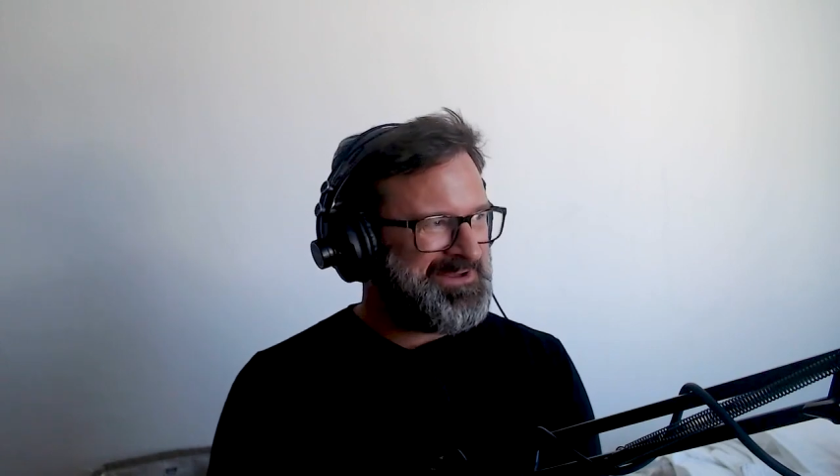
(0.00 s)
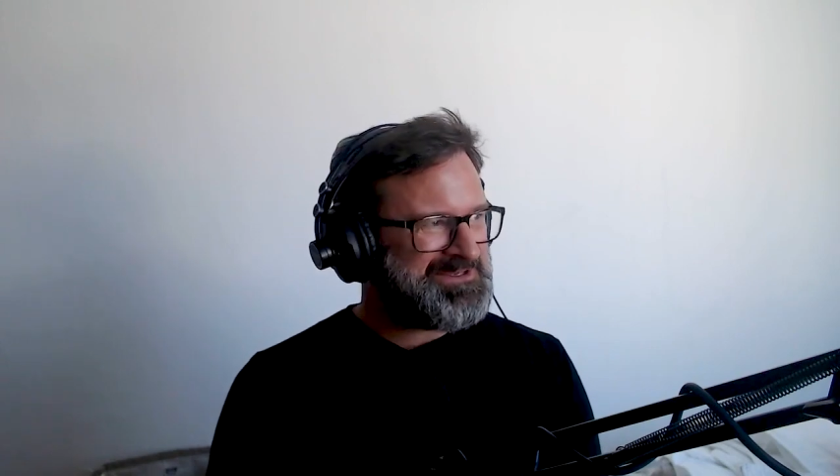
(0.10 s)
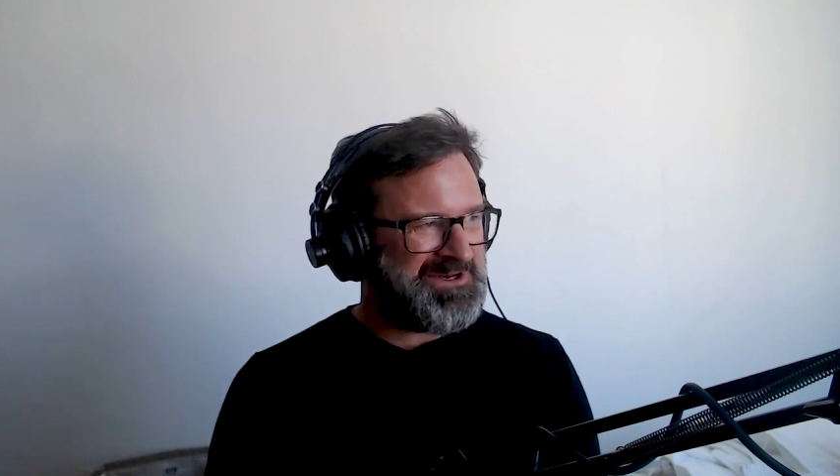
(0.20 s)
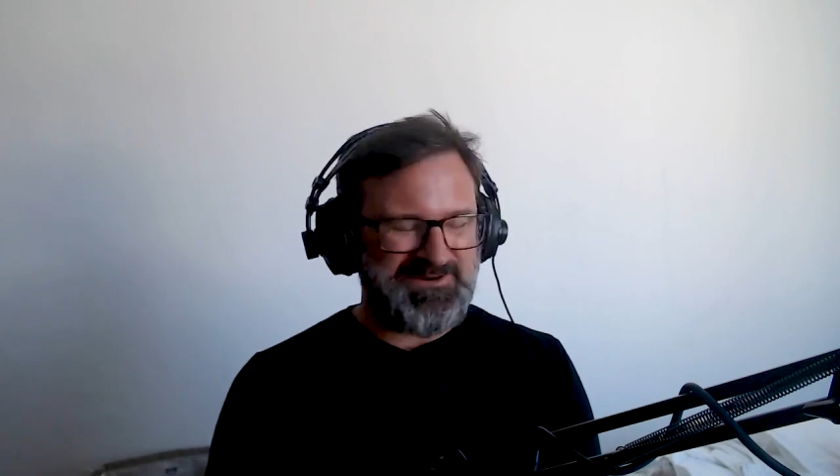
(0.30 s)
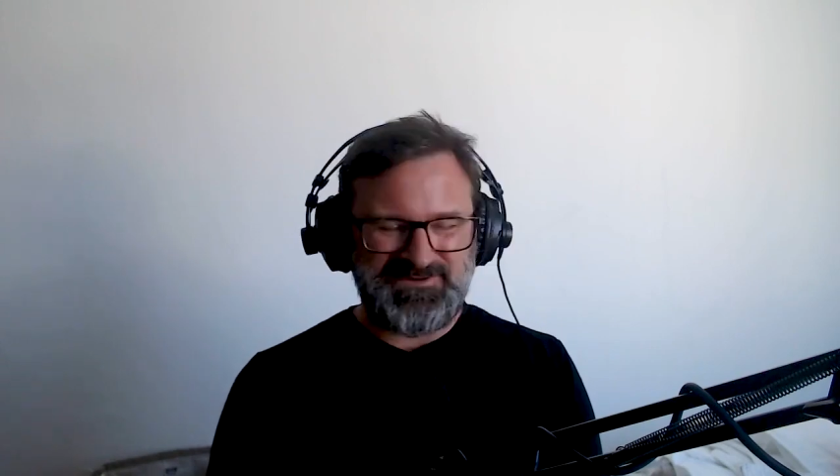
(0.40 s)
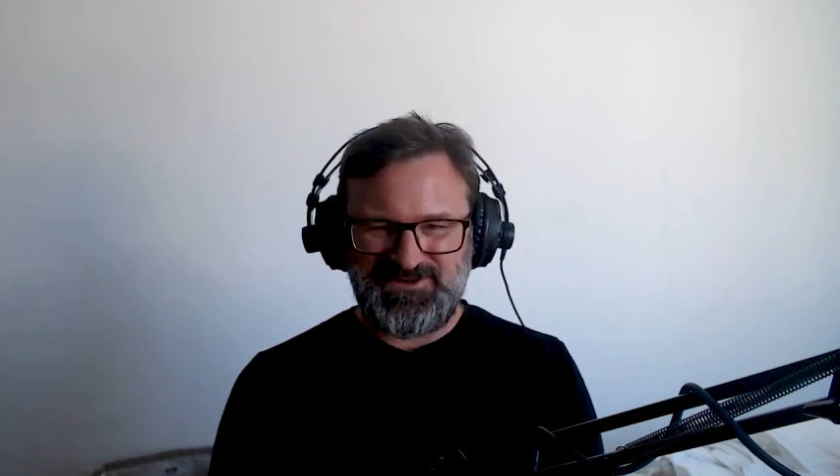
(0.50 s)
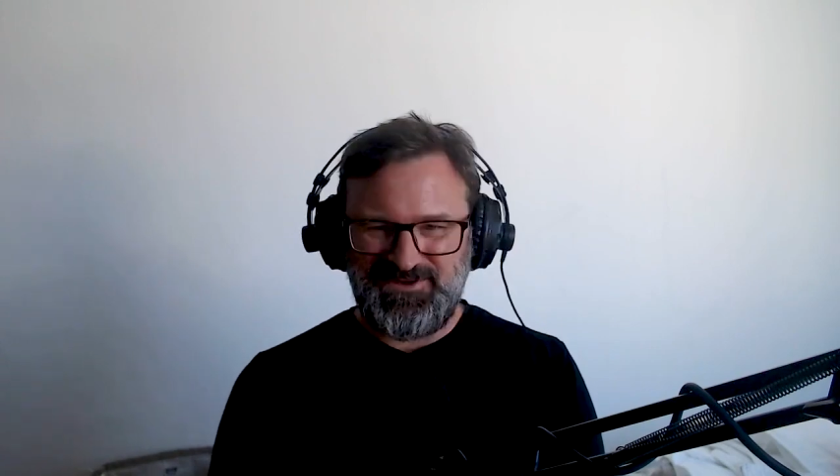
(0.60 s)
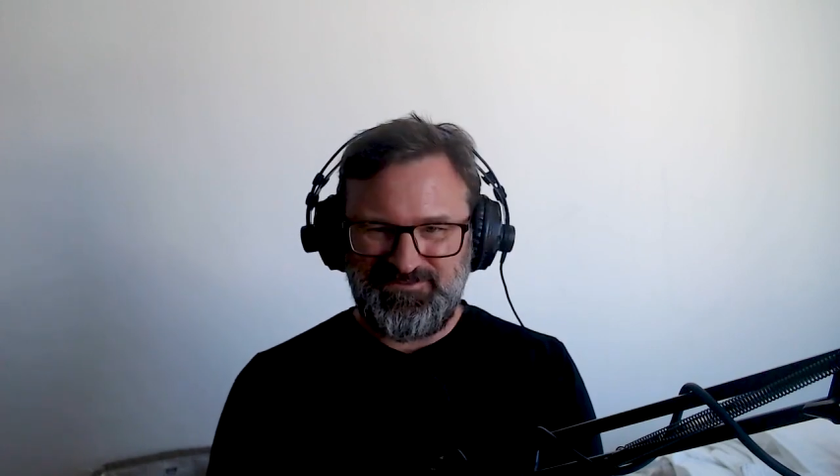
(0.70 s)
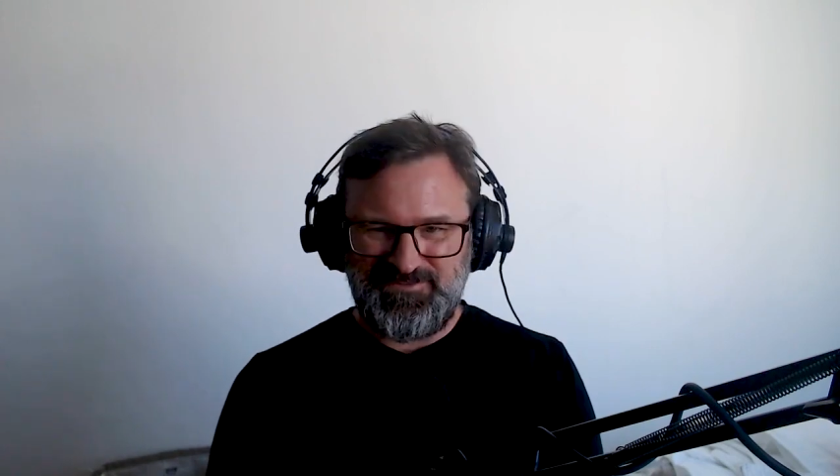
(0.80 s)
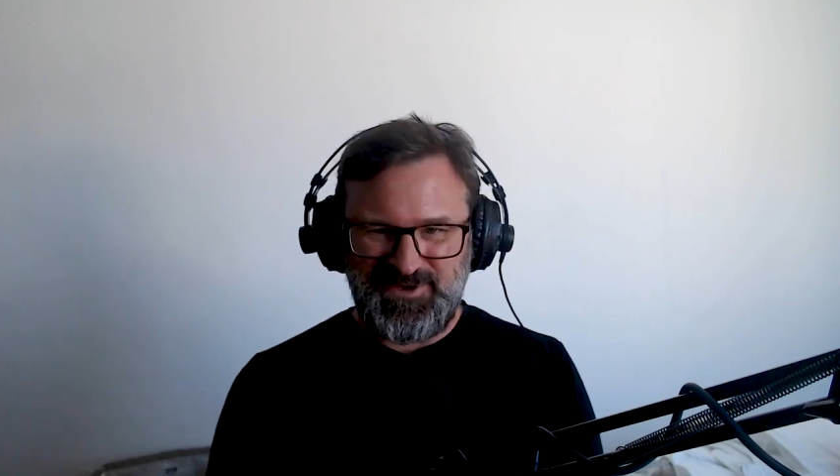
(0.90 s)

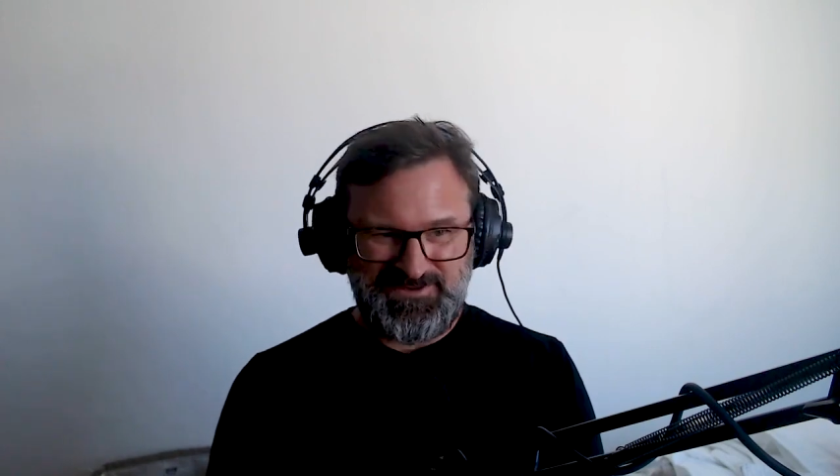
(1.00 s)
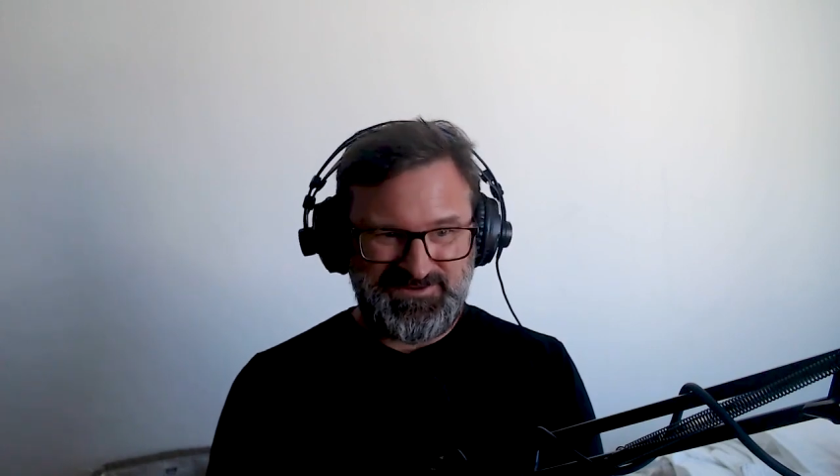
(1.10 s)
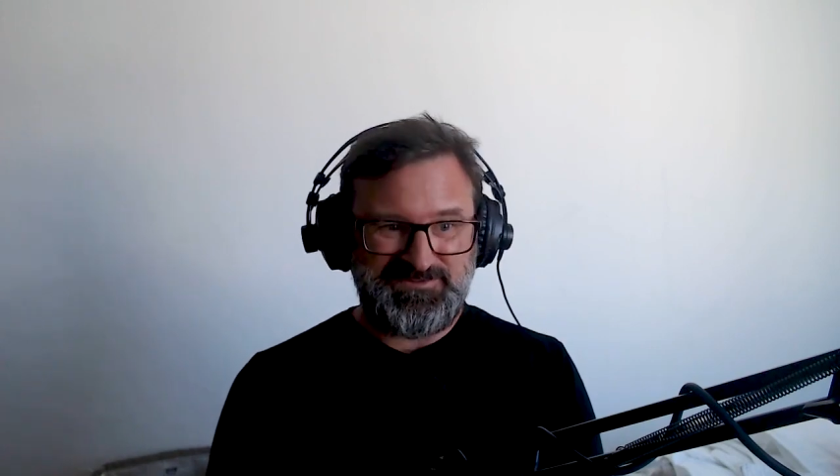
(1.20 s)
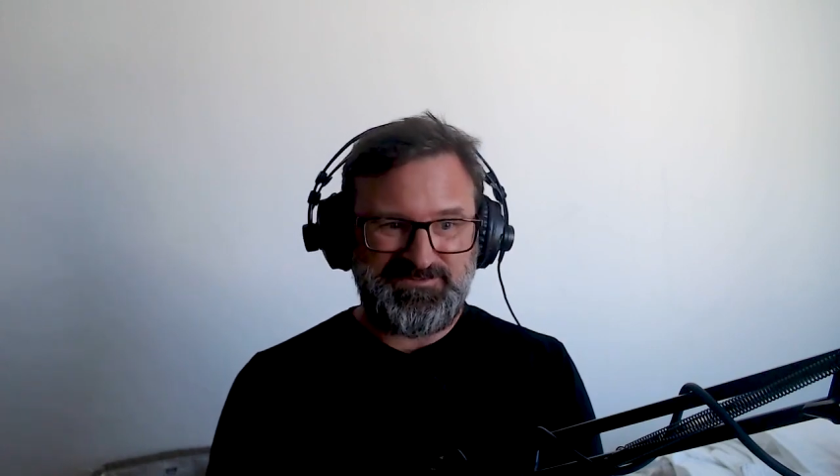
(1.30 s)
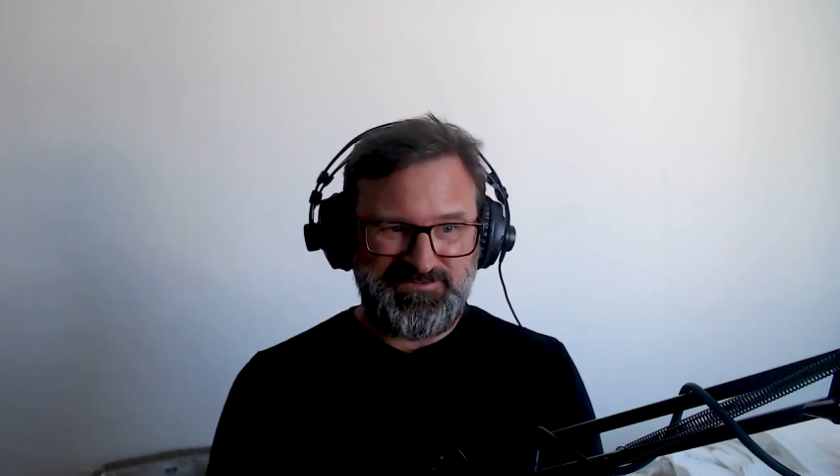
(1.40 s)
solution. But